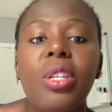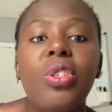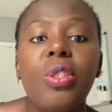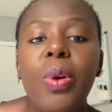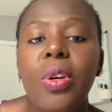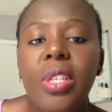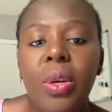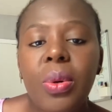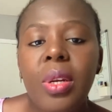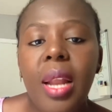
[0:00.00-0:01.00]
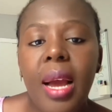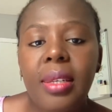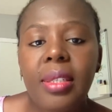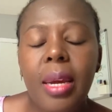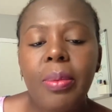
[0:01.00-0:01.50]
just because he couldn't
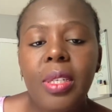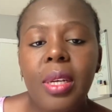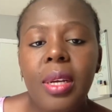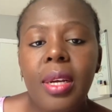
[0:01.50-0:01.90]
accept